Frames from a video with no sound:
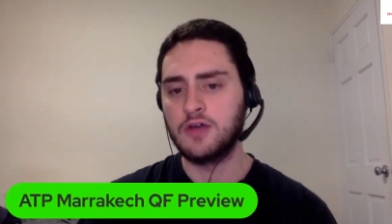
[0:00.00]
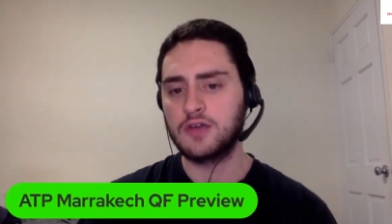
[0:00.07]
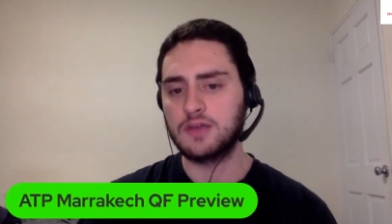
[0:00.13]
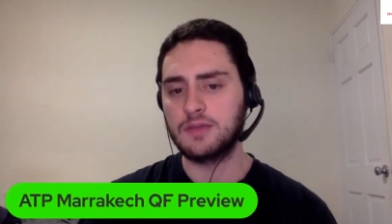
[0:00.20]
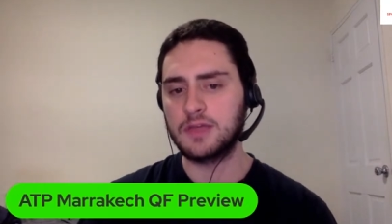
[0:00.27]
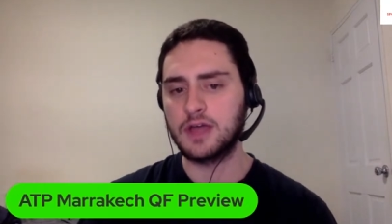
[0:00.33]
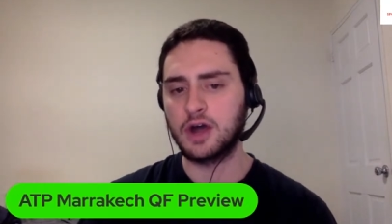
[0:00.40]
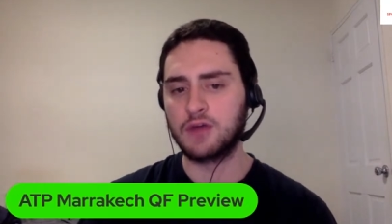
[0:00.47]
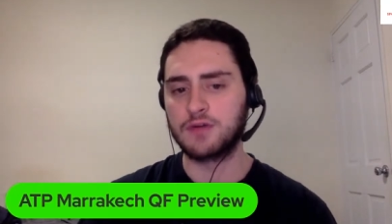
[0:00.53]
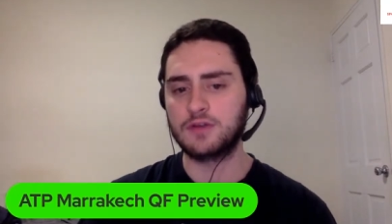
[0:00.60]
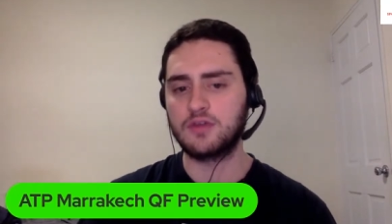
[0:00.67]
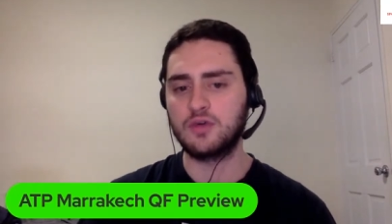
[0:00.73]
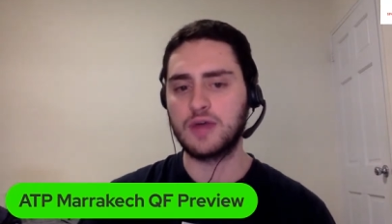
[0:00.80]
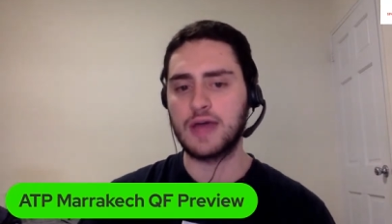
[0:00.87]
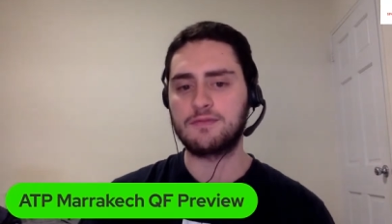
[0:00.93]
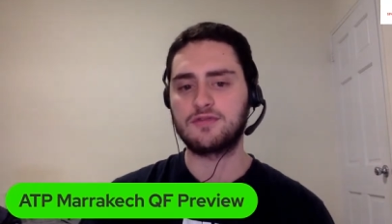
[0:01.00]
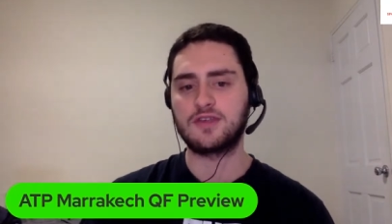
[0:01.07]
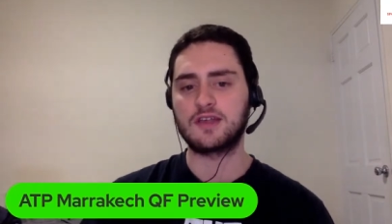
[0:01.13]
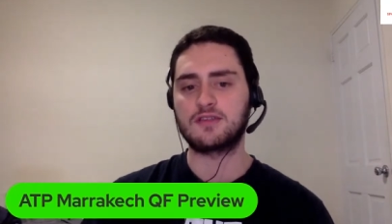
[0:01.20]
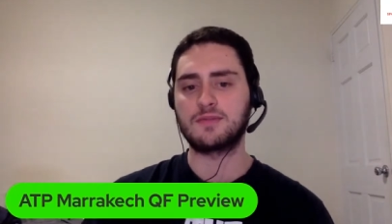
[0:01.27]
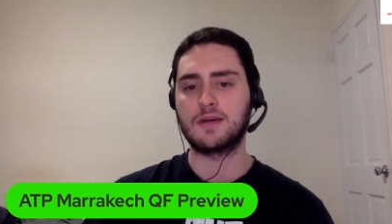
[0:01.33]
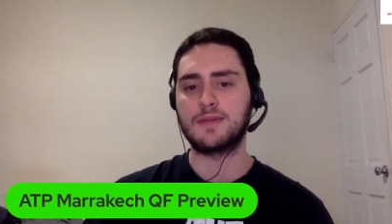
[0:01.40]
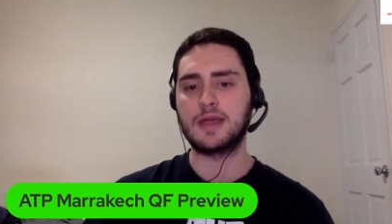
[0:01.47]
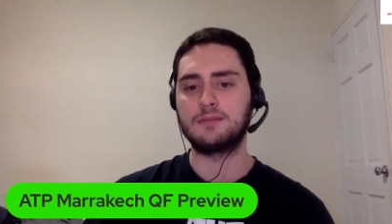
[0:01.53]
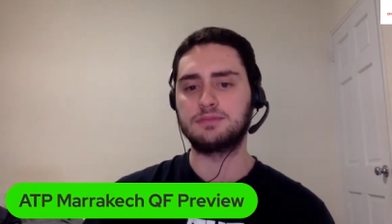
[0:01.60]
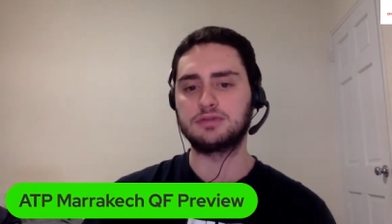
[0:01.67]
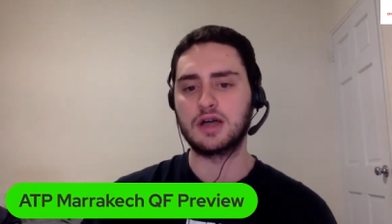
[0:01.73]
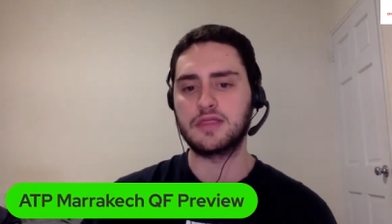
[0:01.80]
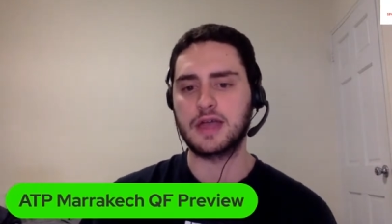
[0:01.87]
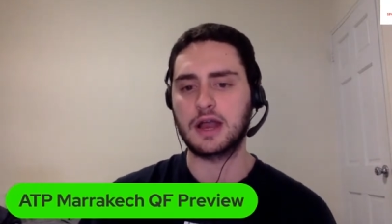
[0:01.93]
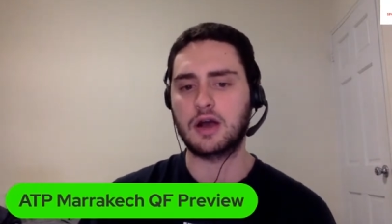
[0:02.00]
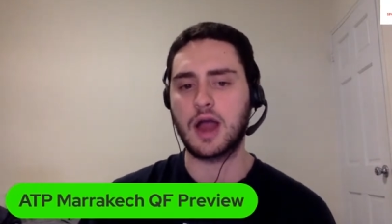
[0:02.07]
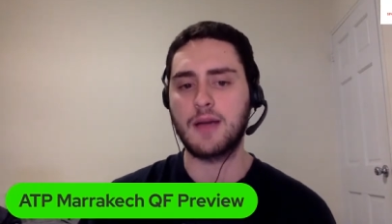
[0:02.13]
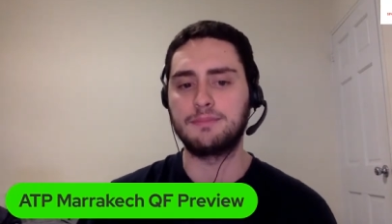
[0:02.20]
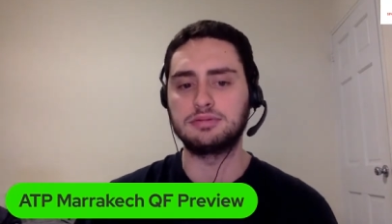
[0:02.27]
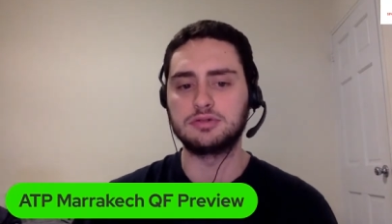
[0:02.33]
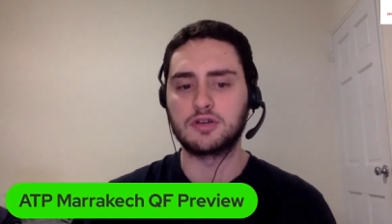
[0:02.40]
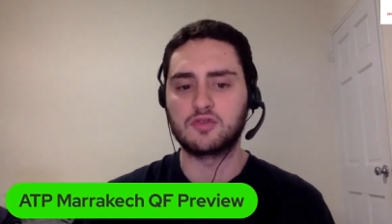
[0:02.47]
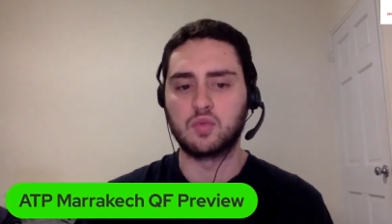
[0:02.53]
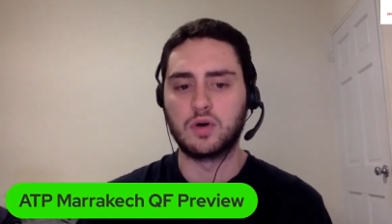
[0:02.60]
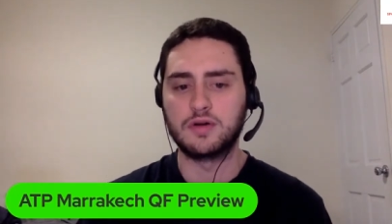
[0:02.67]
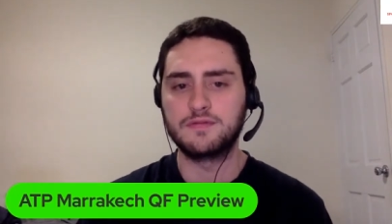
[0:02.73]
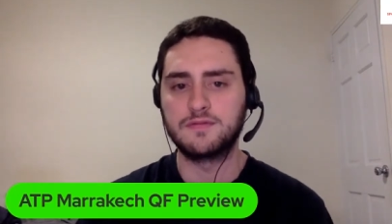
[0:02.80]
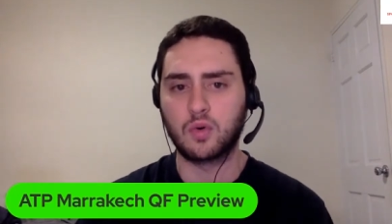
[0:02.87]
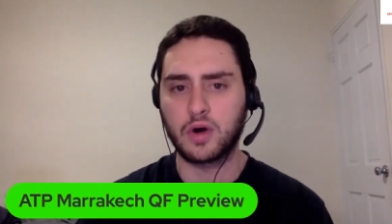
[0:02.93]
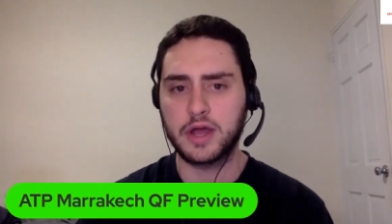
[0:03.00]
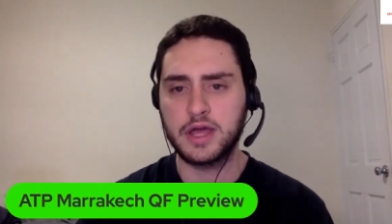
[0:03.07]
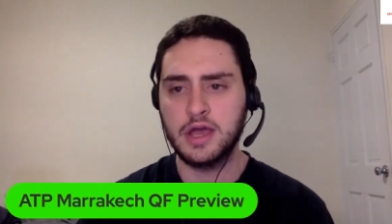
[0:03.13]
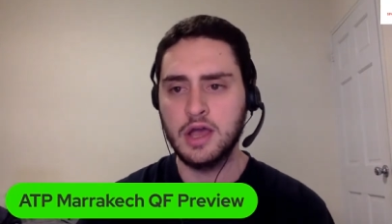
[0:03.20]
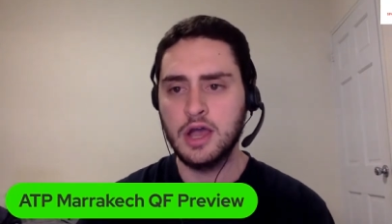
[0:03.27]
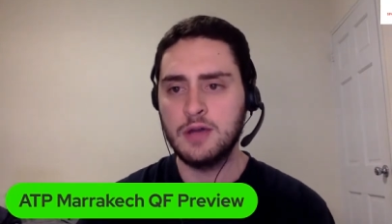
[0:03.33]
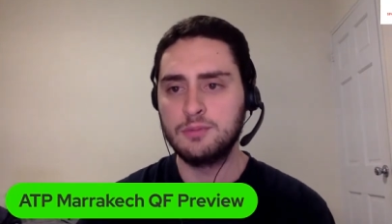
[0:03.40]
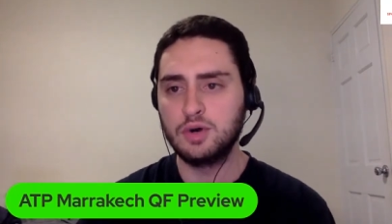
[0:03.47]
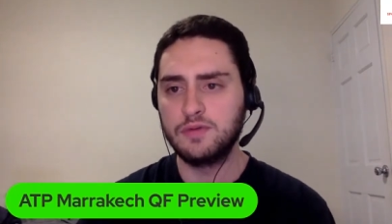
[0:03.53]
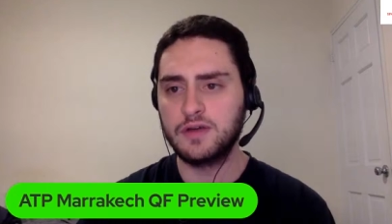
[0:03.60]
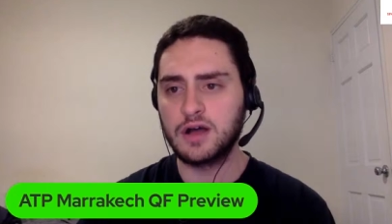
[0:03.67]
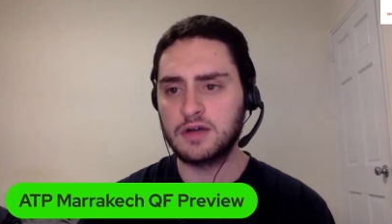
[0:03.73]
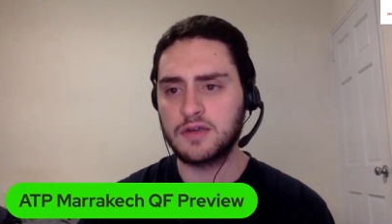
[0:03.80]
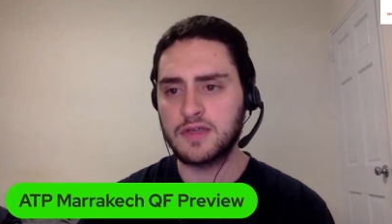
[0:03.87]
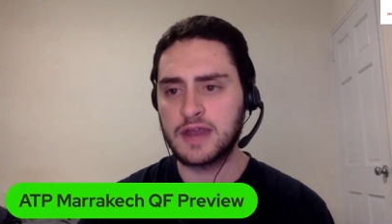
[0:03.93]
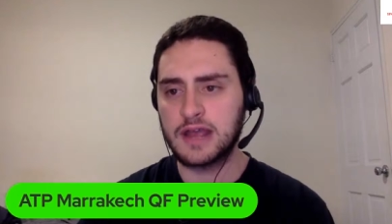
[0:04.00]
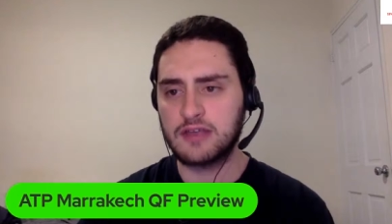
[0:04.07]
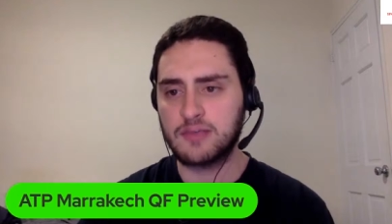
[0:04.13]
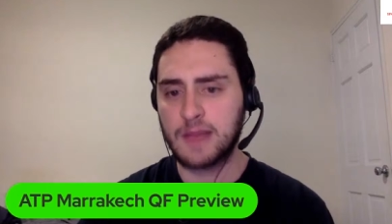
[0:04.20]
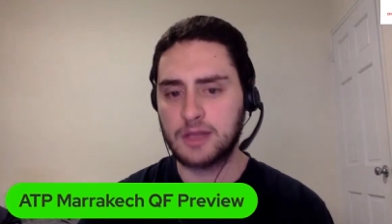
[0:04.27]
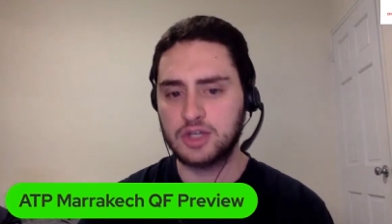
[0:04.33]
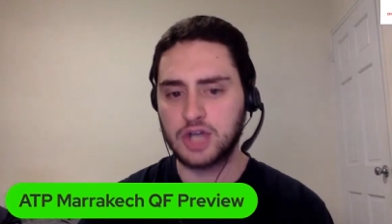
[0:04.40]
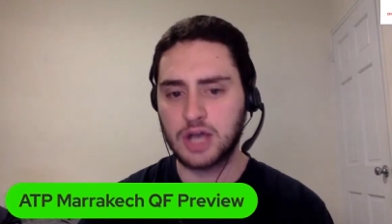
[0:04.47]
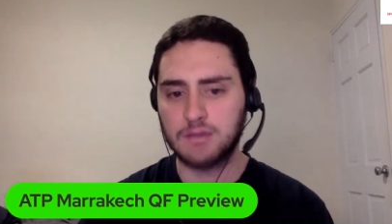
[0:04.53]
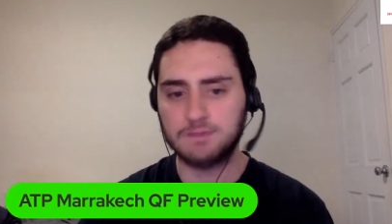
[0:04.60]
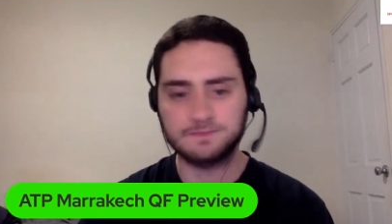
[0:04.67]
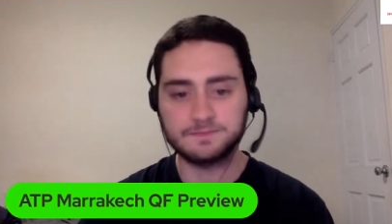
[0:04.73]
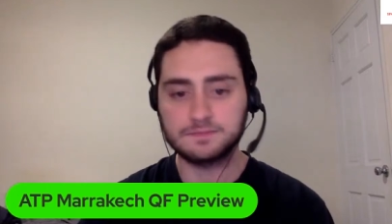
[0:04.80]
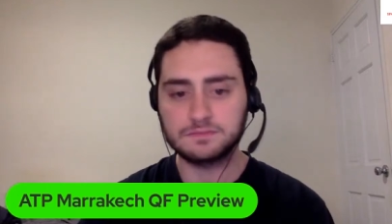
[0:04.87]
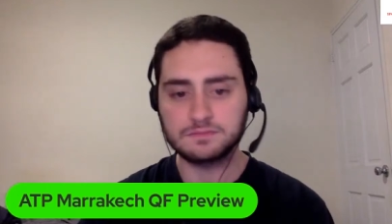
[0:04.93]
So give me the over 2.5 sets, my main play there at +140. Moving on to the next matchup,